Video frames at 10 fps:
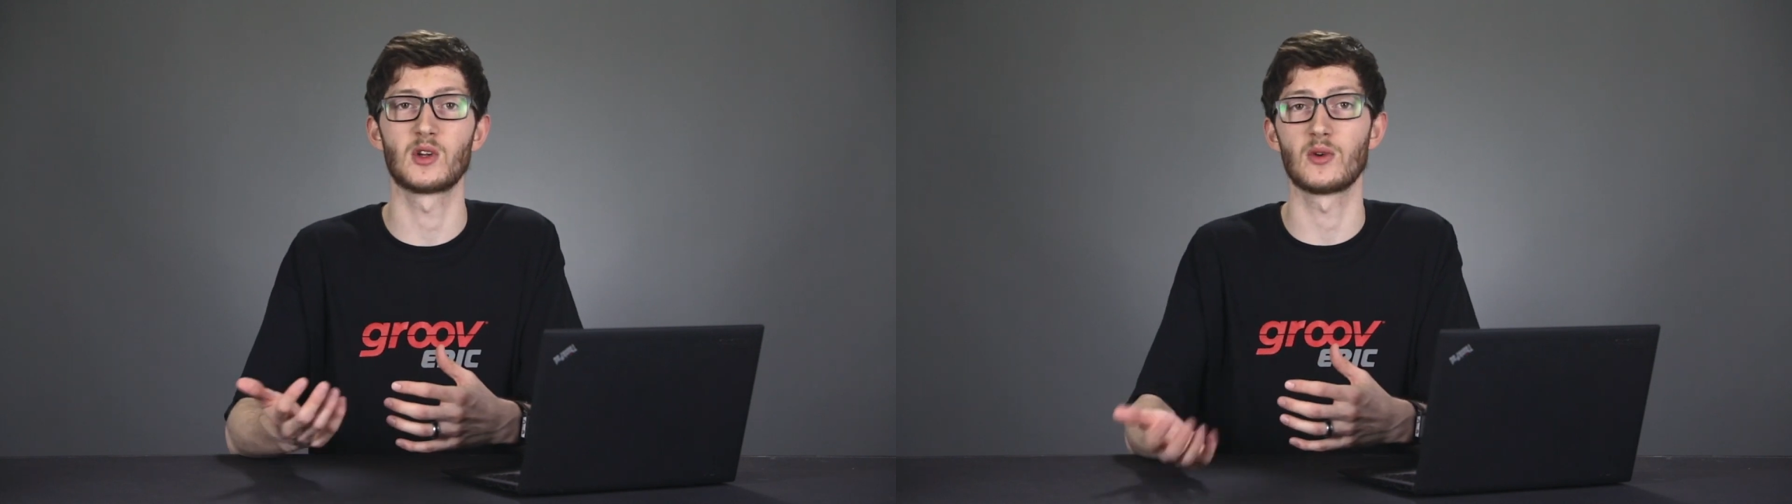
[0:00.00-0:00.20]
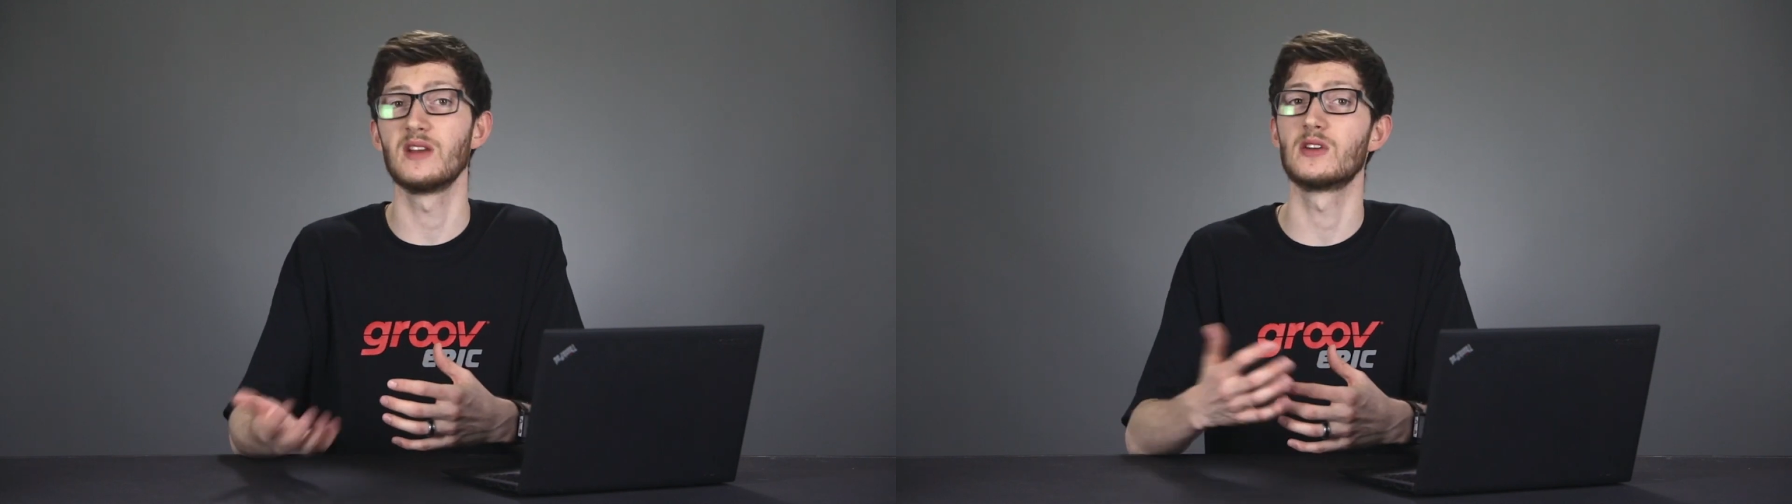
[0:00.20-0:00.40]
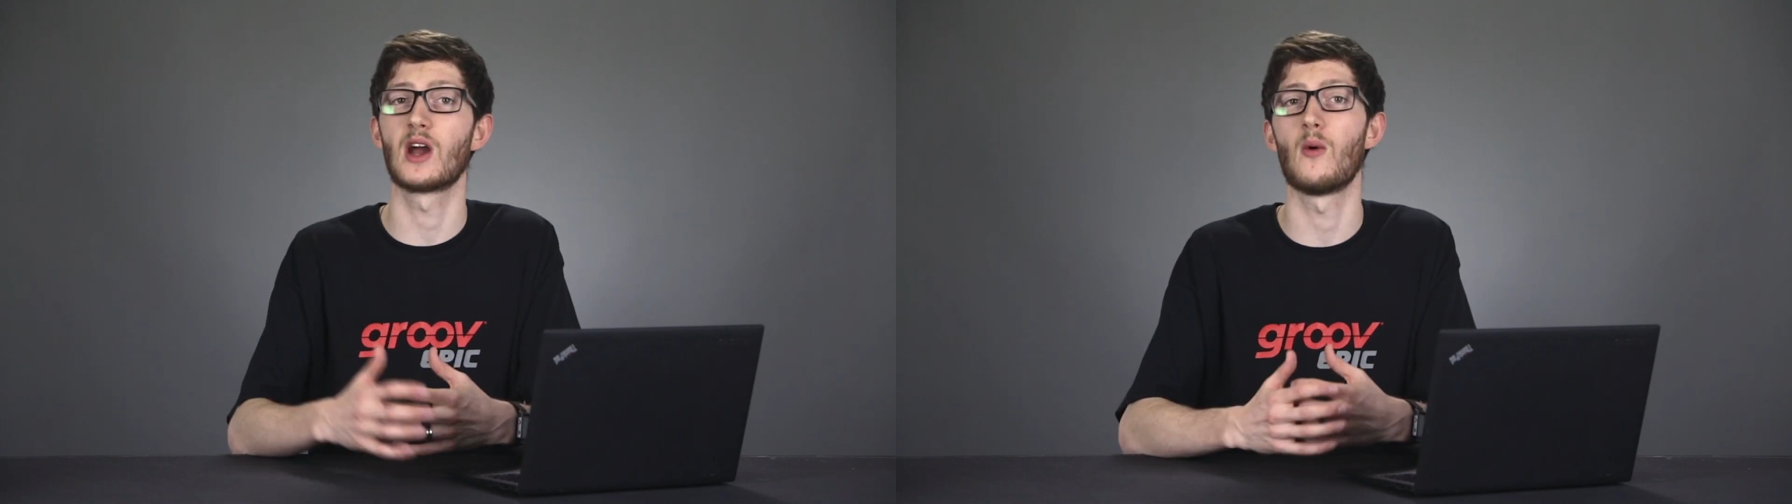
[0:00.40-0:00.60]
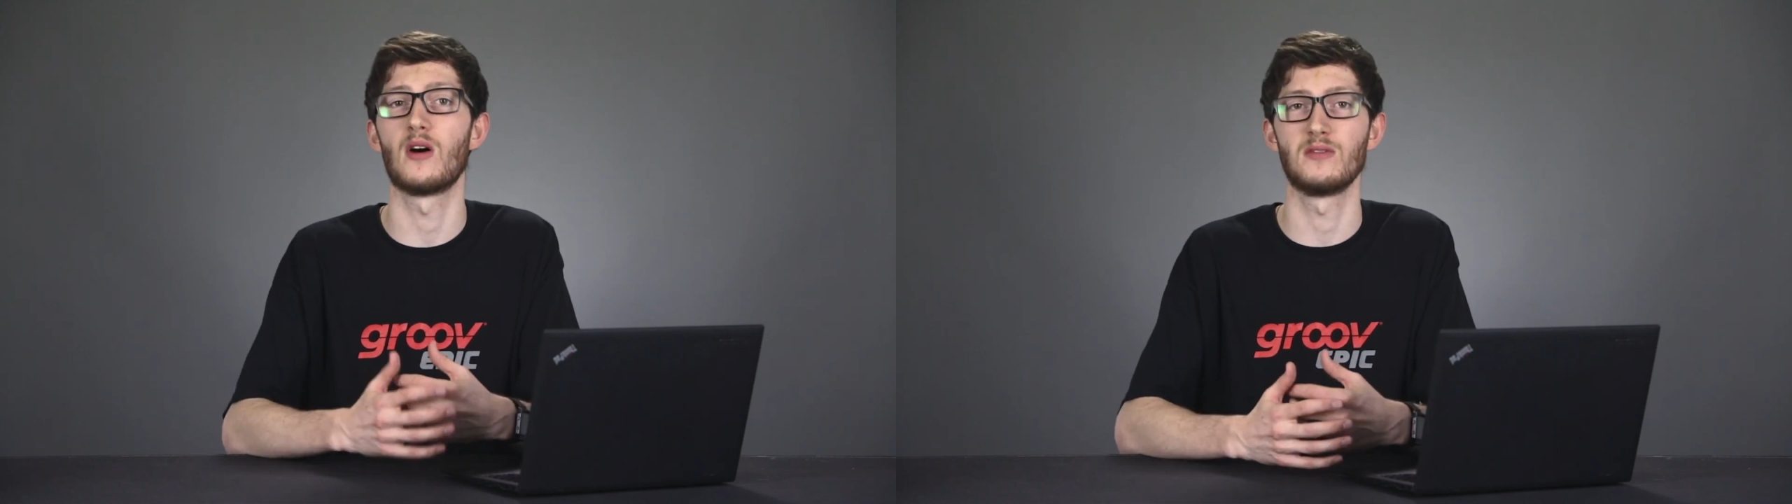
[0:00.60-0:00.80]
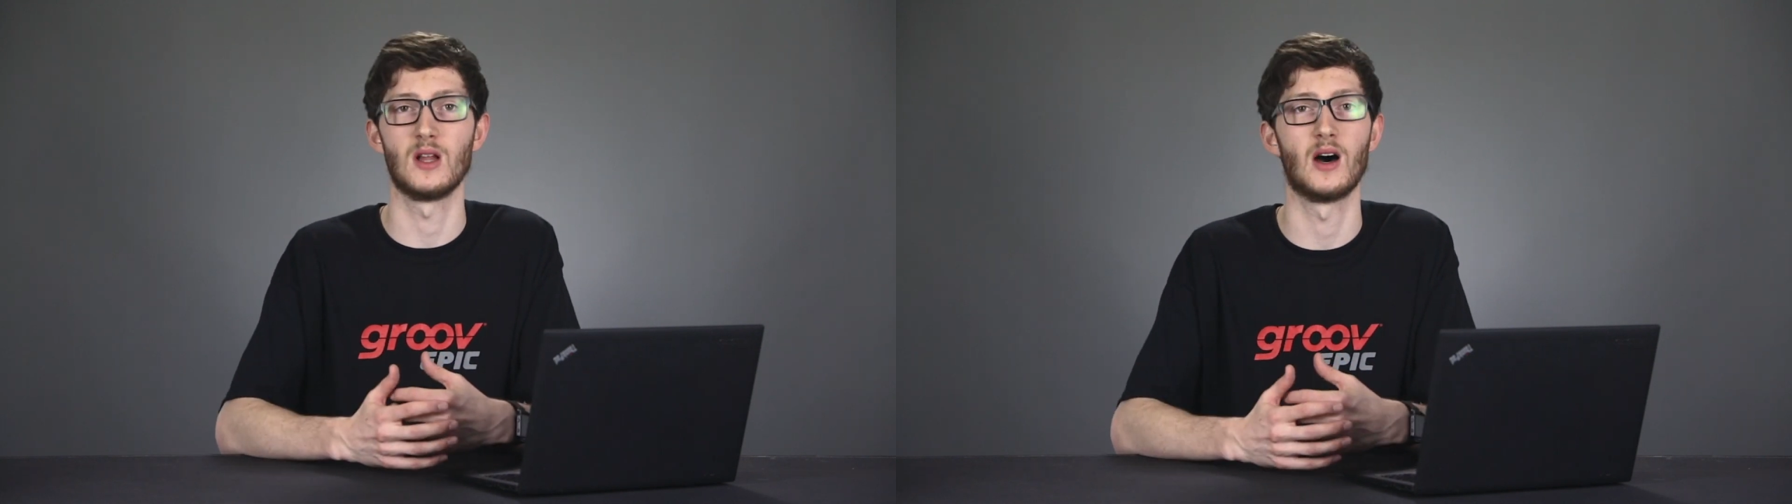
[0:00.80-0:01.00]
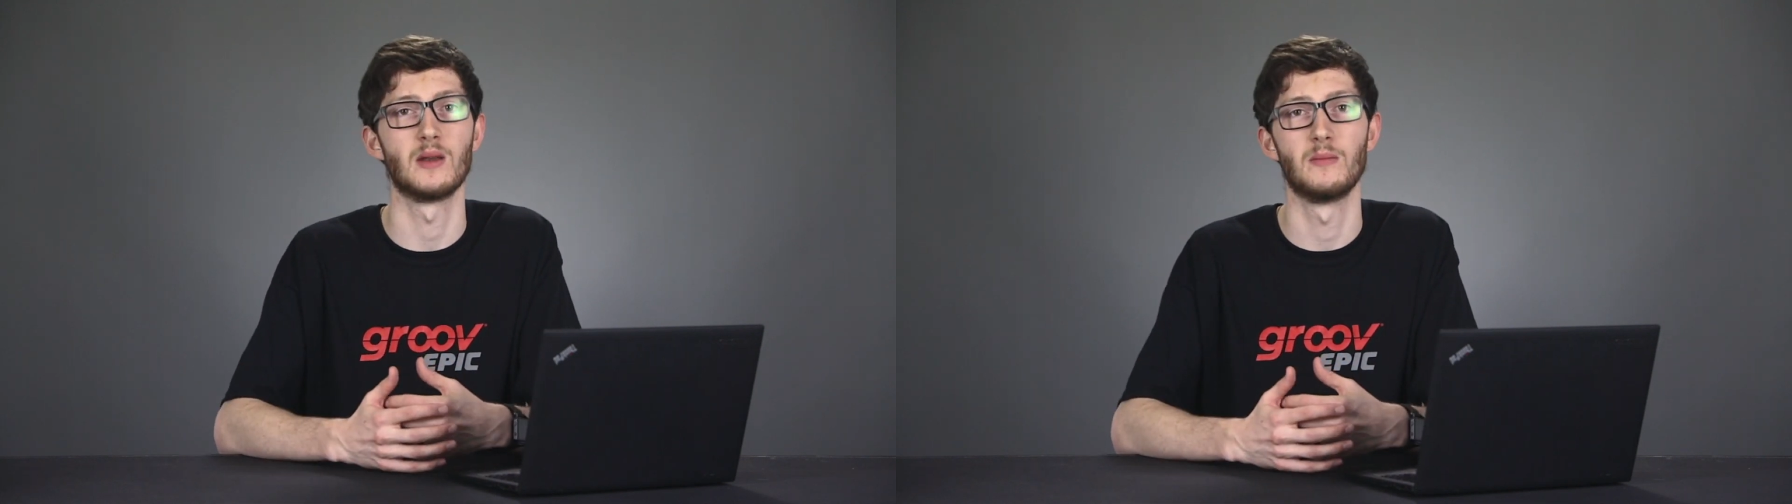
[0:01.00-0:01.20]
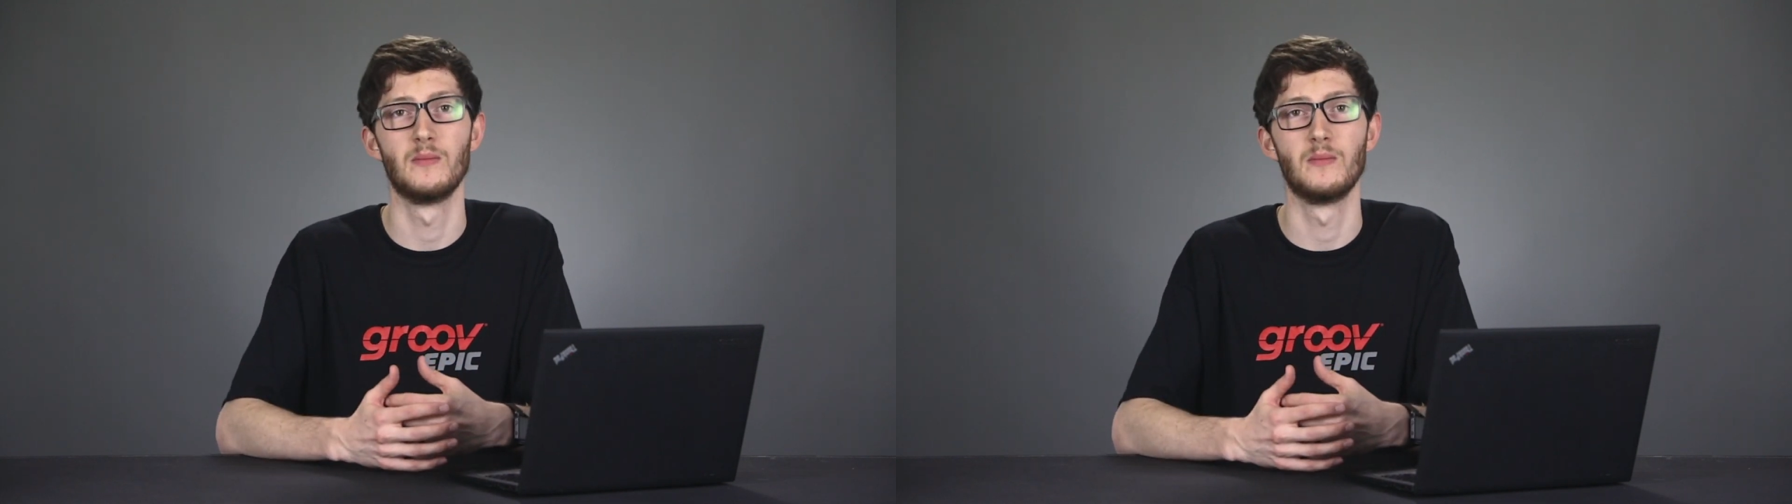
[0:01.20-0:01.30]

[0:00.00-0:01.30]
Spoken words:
or even go offline.